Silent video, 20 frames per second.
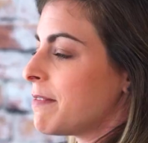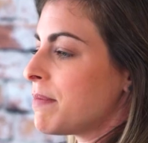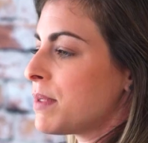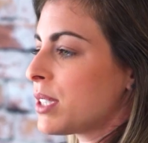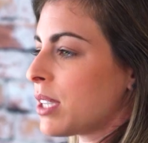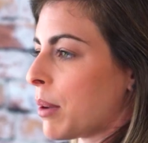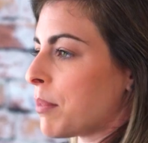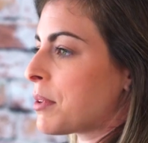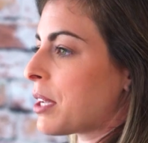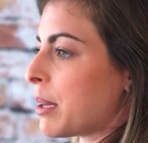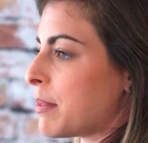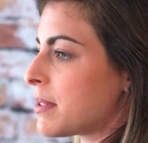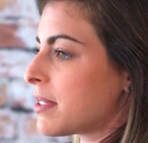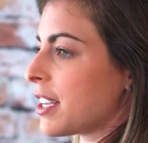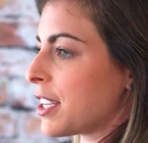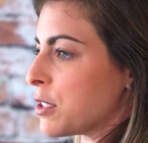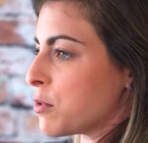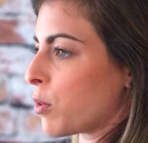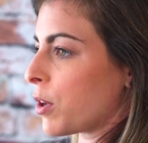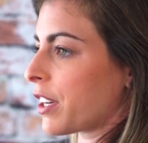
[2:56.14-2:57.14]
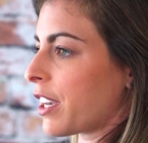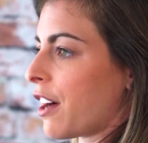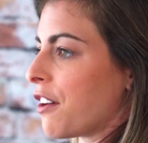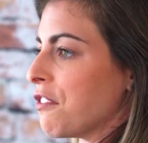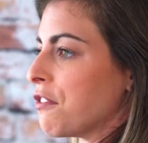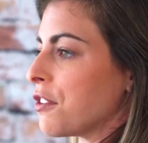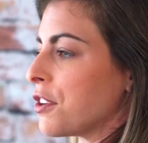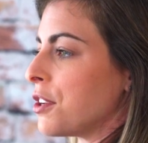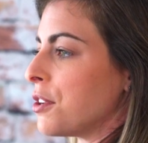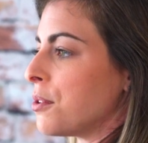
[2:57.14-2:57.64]
sometimes things work
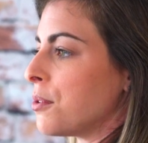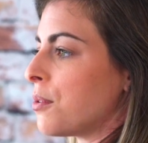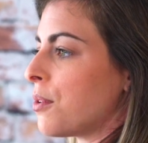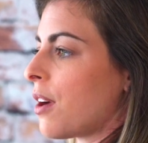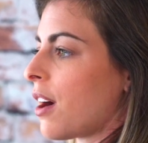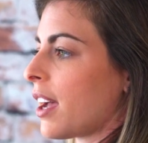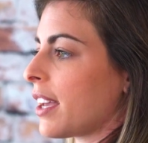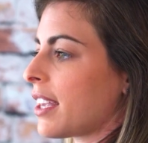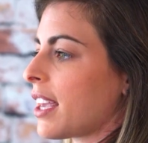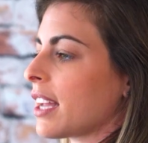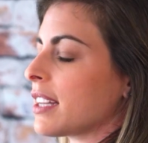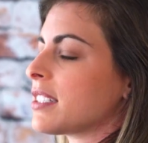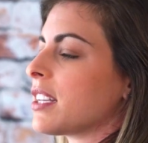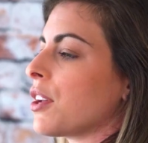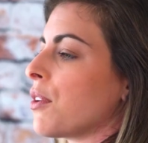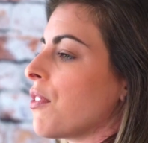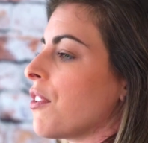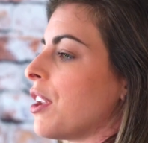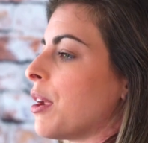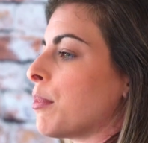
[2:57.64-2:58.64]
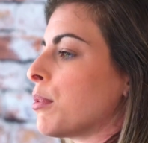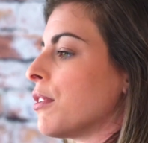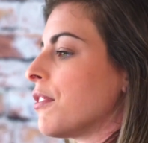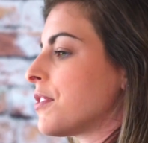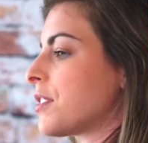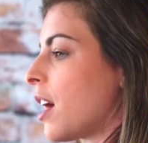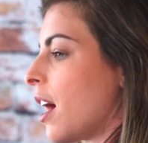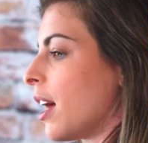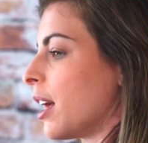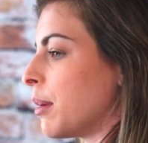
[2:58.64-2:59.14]
out for you. I can't tell you the number
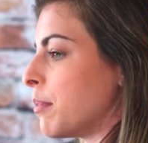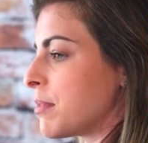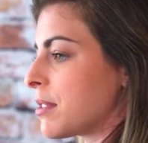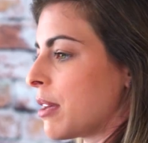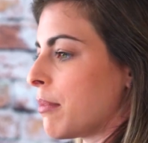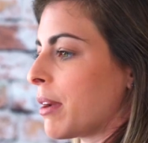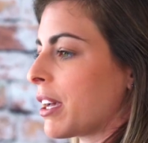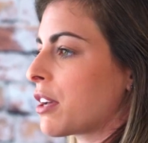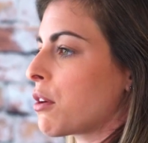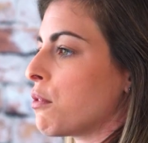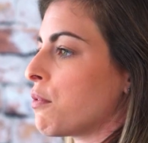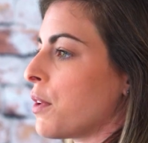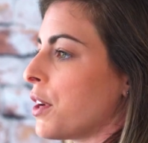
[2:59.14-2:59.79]
of times that my co